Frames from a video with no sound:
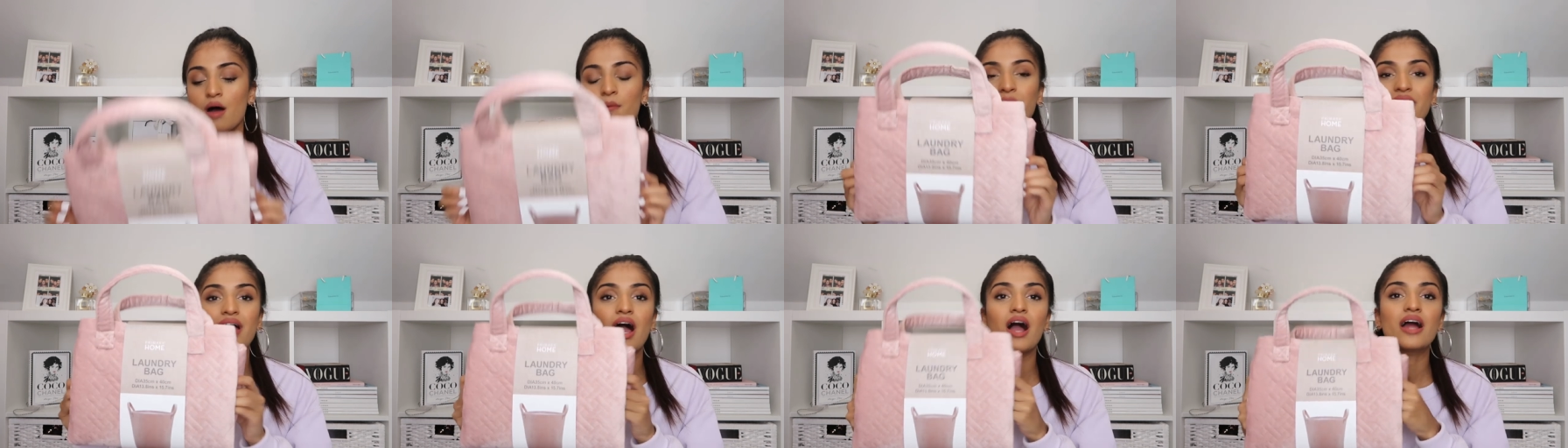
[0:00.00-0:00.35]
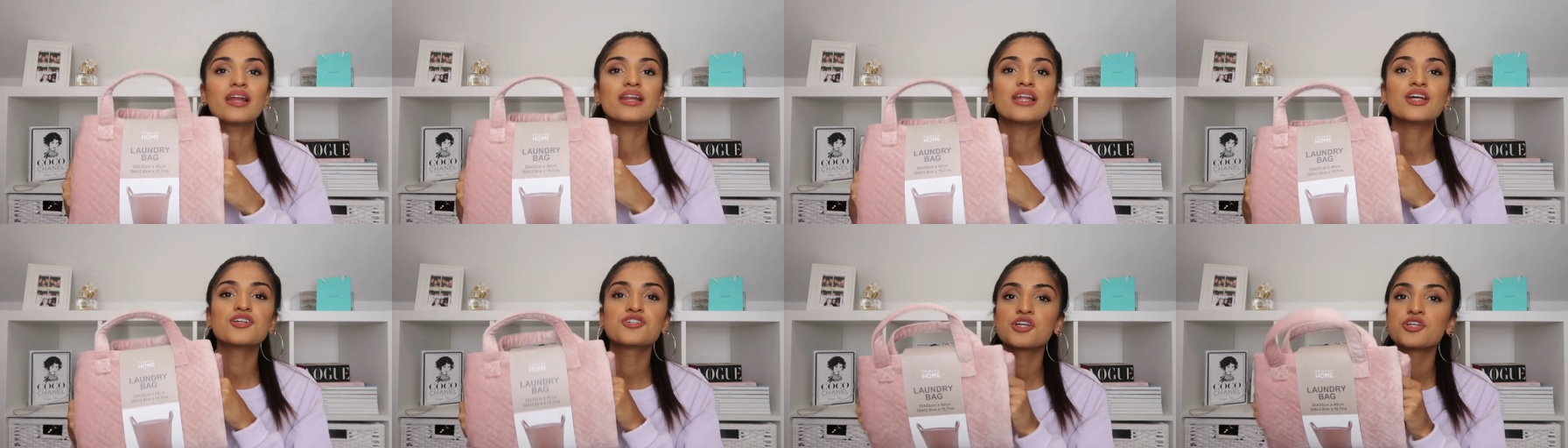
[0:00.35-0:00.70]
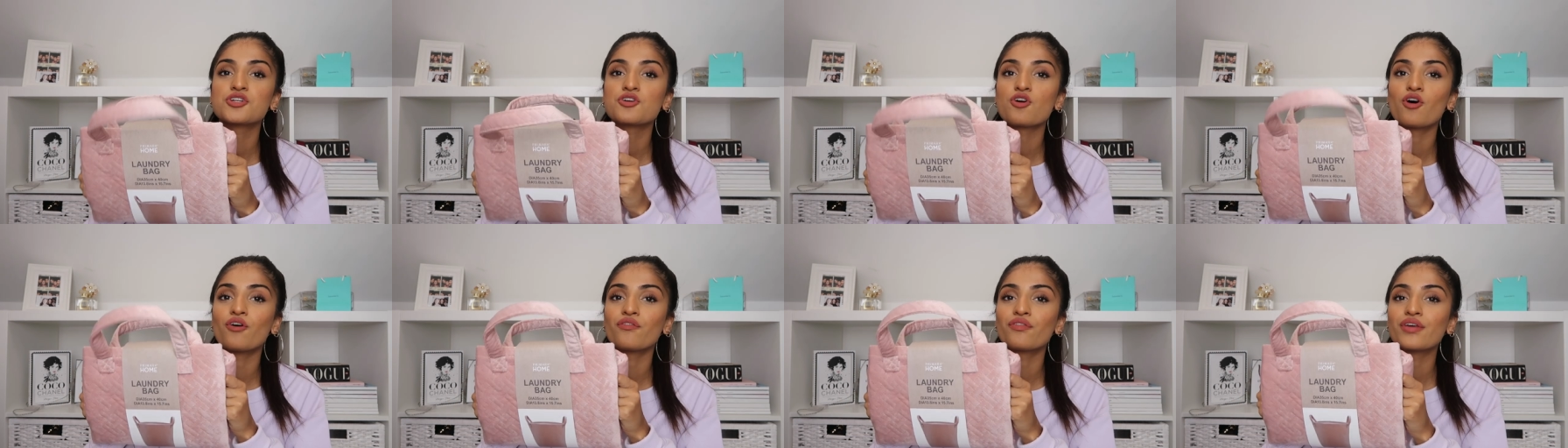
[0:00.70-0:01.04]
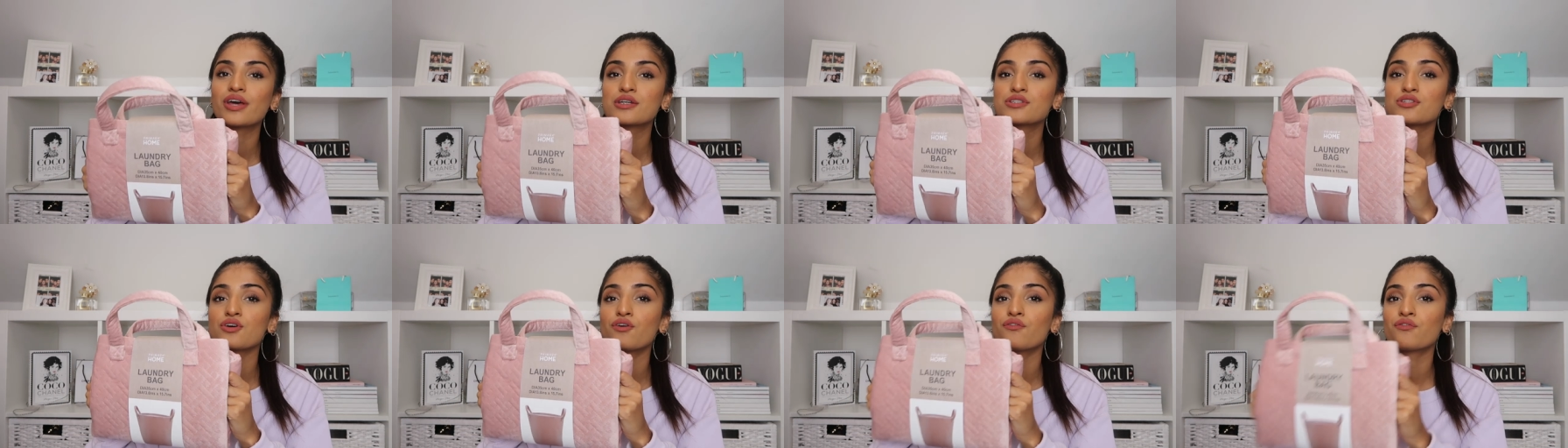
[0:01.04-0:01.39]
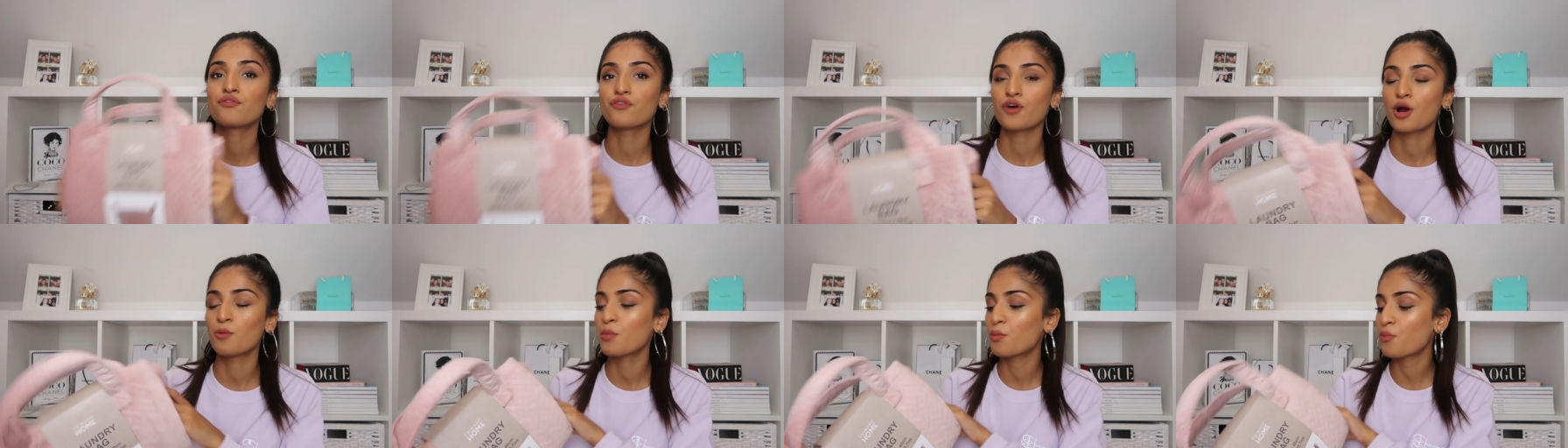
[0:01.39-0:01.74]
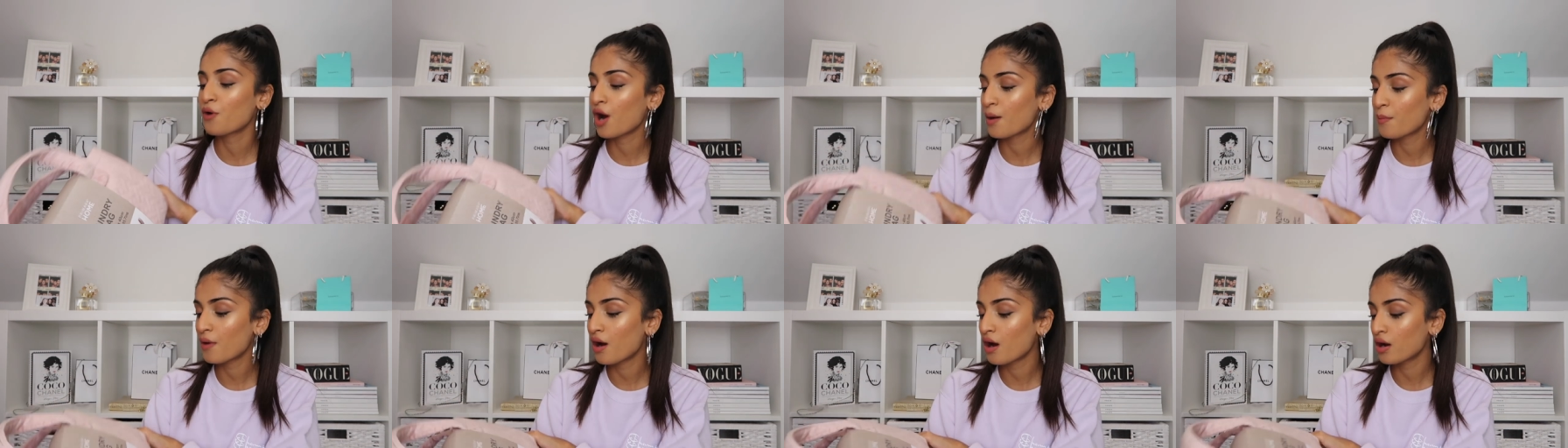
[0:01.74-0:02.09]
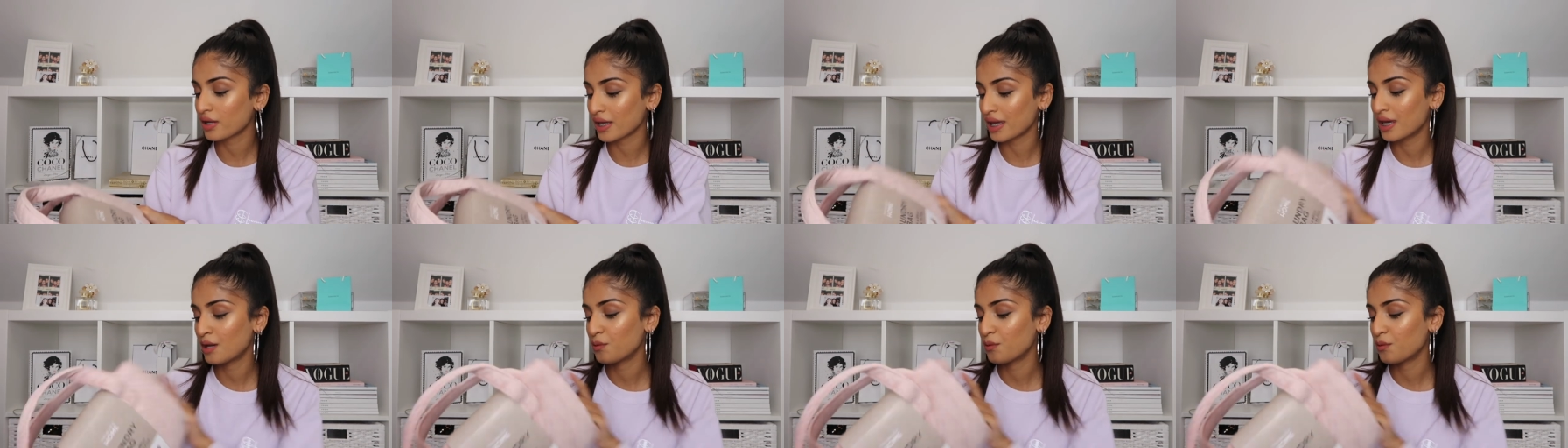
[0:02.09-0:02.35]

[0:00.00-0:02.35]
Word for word: But yeah, I literally got this from Primark.